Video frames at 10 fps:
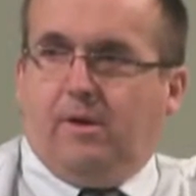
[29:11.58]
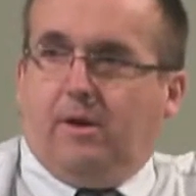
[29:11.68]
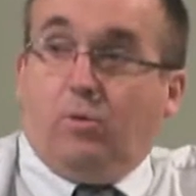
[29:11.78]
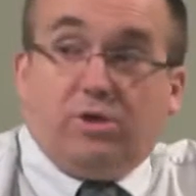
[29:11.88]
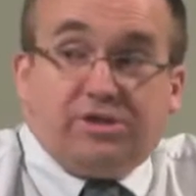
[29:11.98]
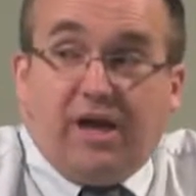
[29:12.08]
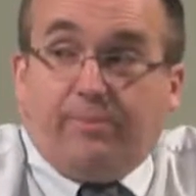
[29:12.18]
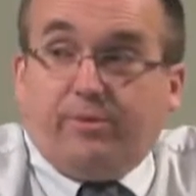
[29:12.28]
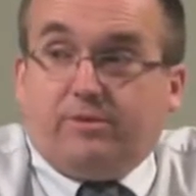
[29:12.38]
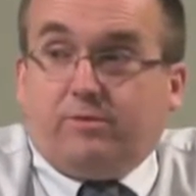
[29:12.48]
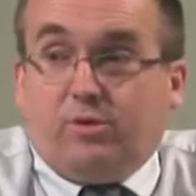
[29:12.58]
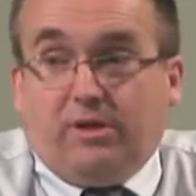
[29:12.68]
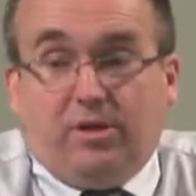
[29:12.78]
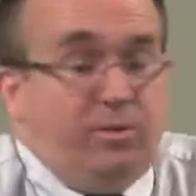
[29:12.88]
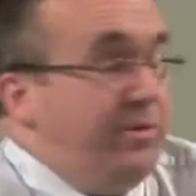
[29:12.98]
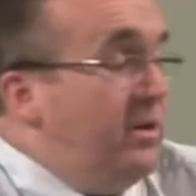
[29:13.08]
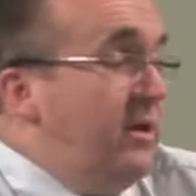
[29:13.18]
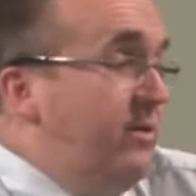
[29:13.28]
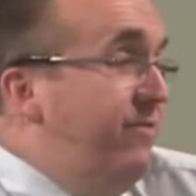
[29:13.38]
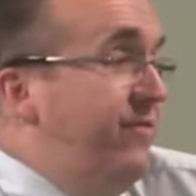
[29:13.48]
And what has happened? We're a little bit
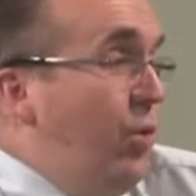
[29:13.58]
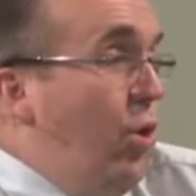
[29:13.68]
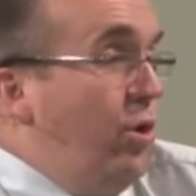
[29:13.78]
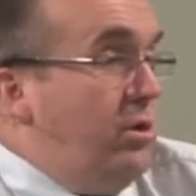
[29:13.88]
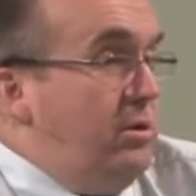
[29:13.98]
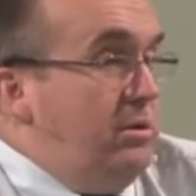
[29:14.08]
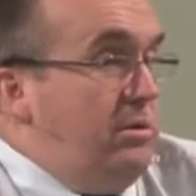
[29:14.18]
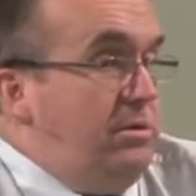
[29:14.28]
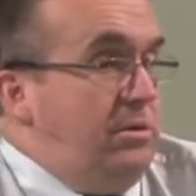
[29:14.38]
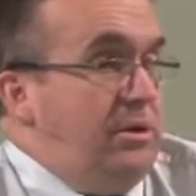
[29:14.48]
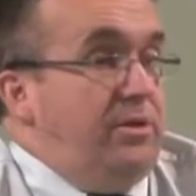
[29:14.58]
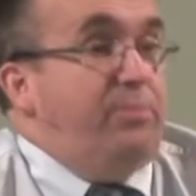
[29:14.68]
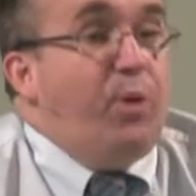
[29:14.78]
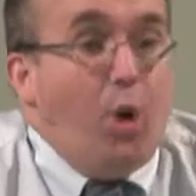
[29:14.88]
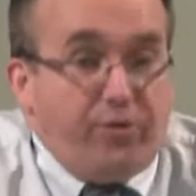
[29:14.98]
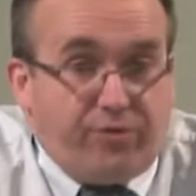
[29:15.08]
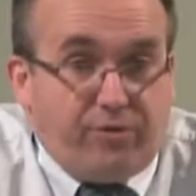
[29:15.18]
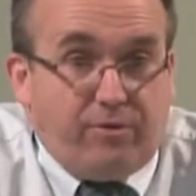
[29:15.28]
like the frog in the pot.